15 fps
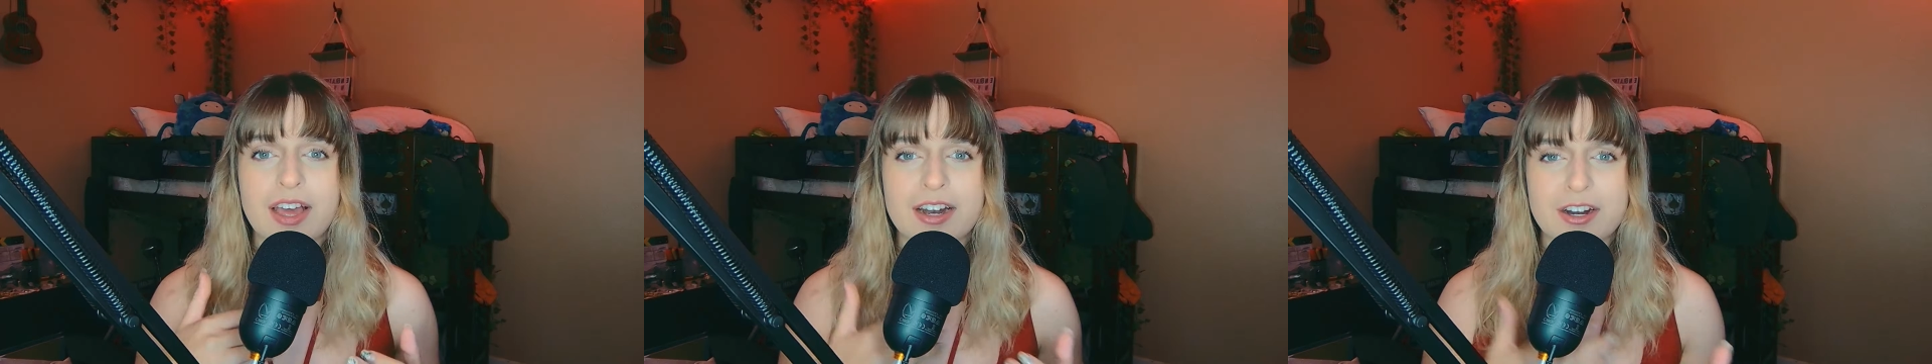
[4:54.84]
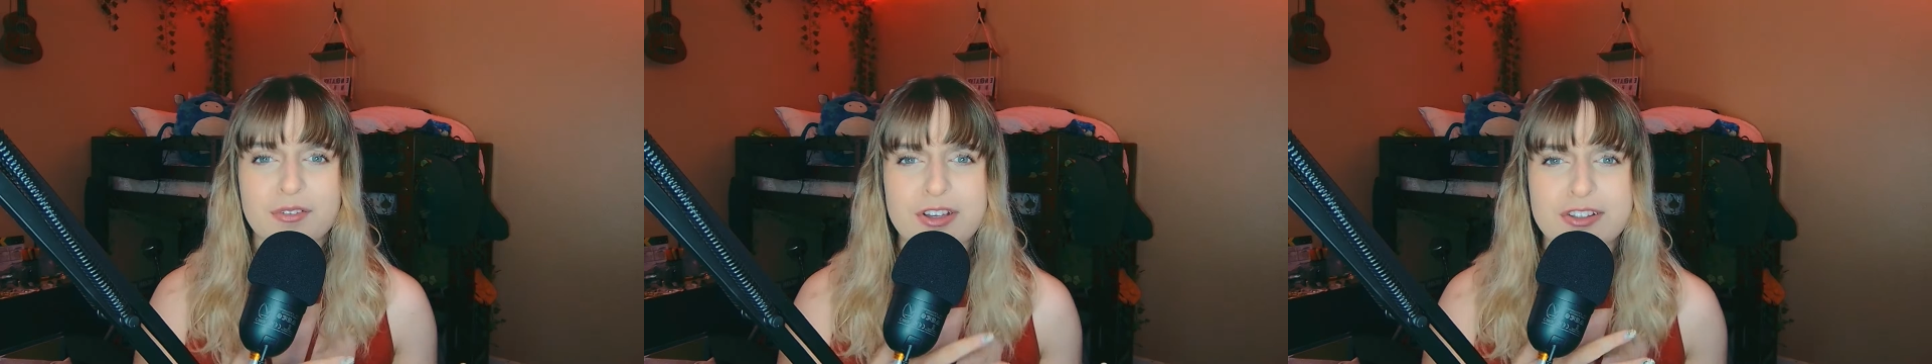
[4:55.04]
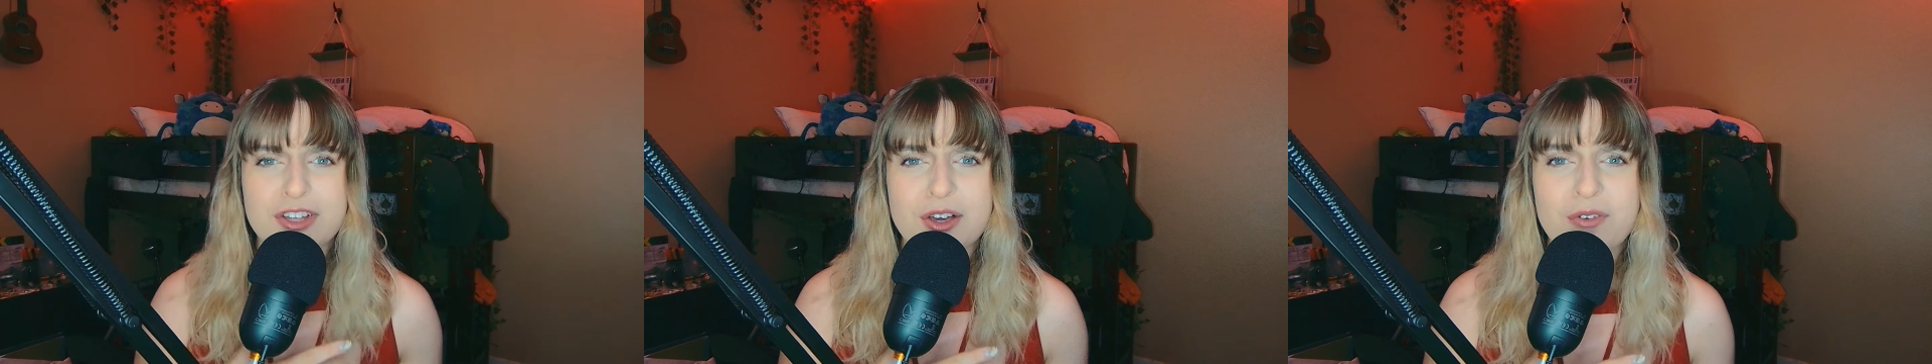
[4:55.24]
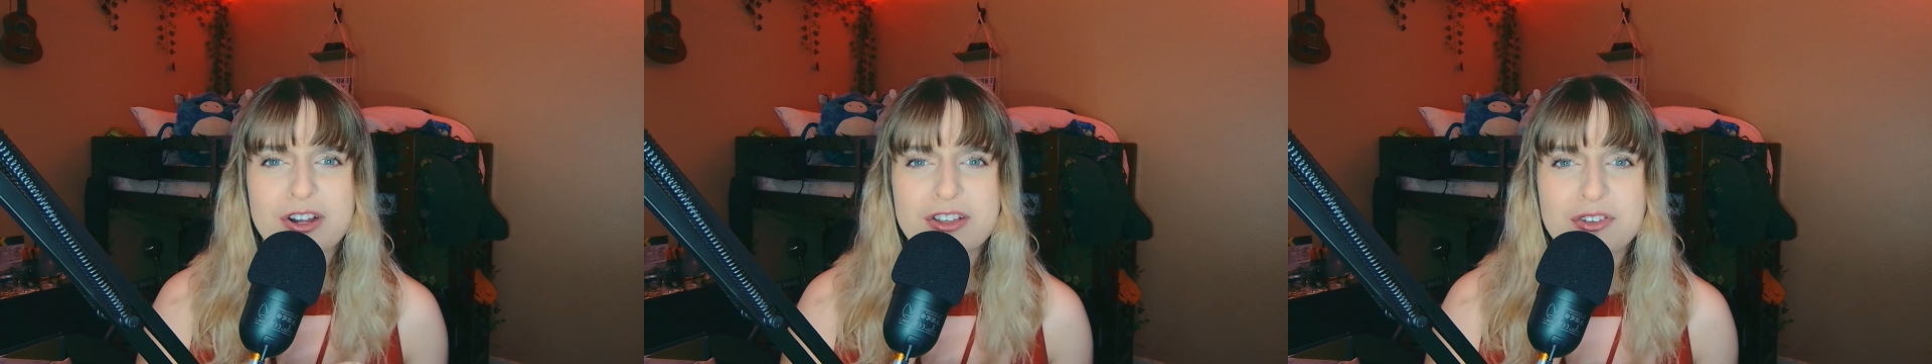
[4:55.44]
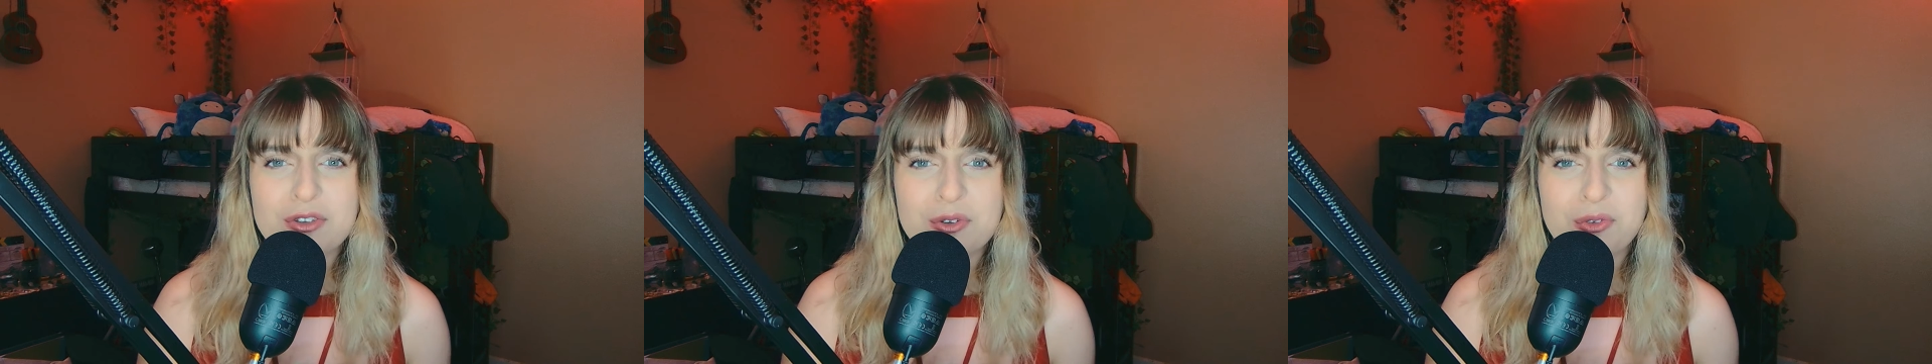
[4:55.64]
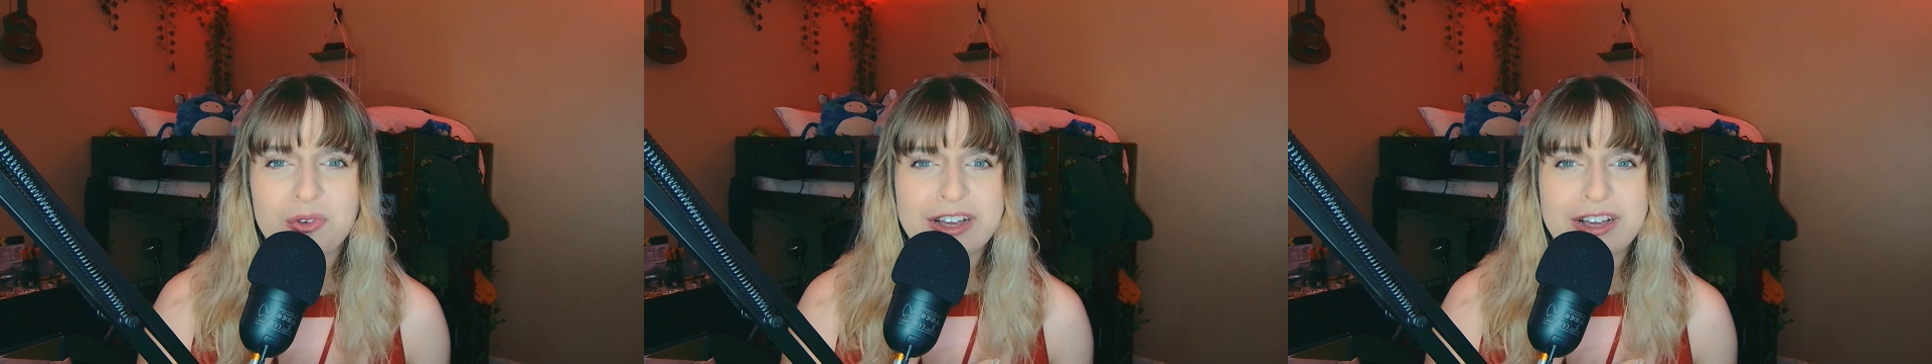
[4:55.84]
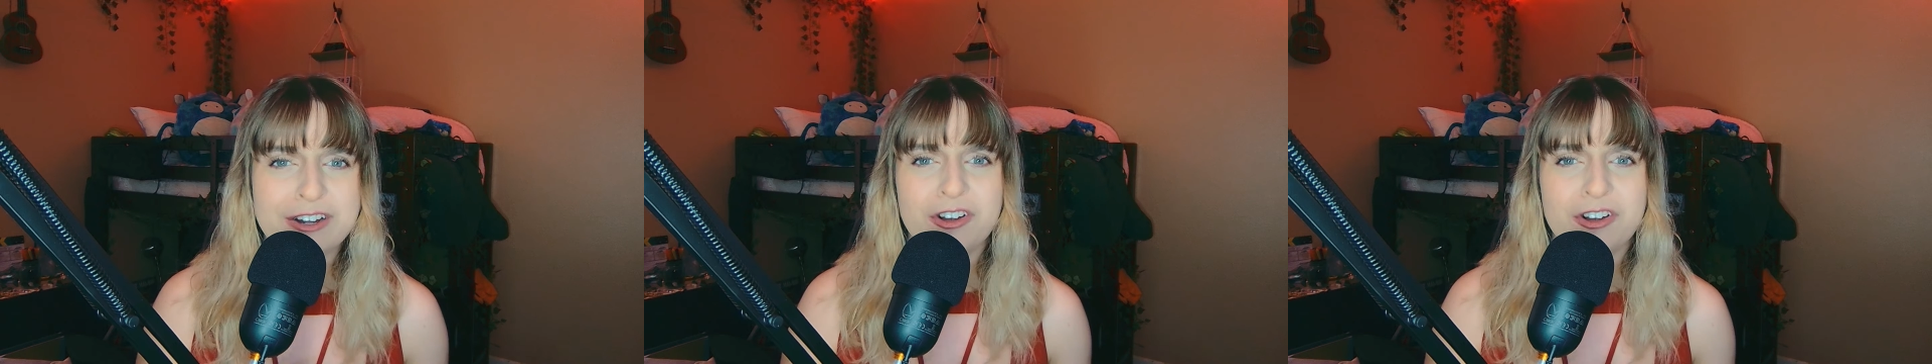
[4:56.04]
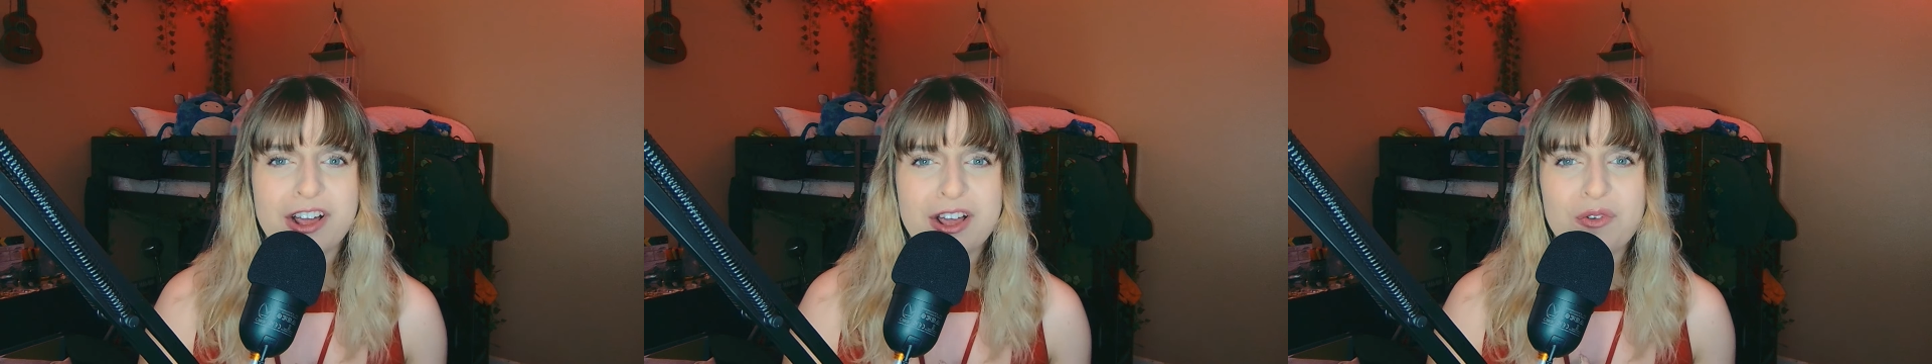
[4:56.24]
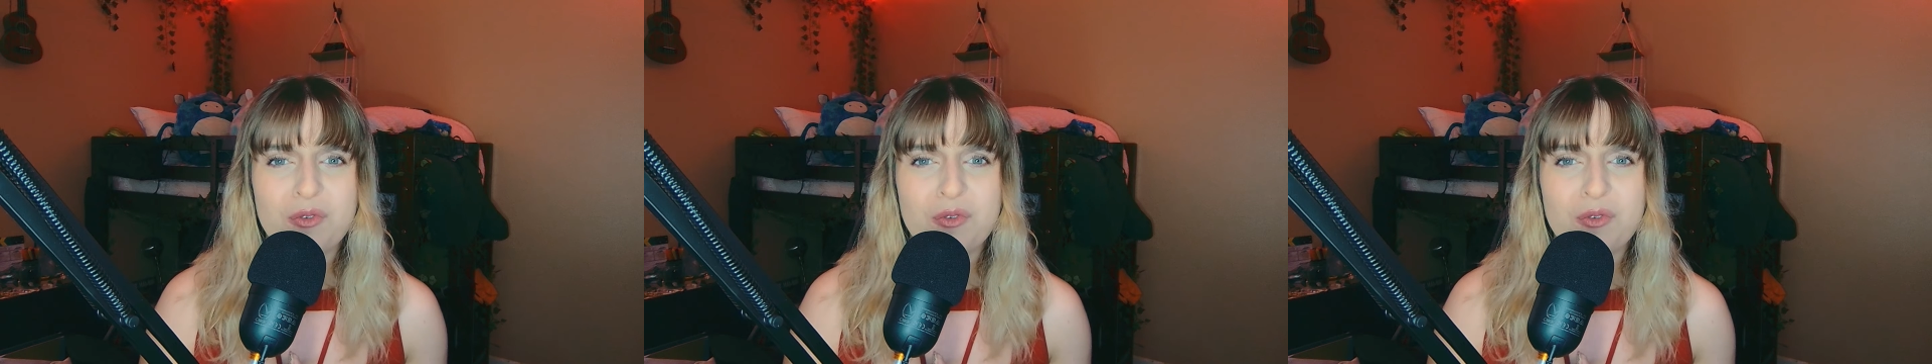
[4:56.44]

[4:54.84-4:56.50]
Anyways, I wanted to reiterate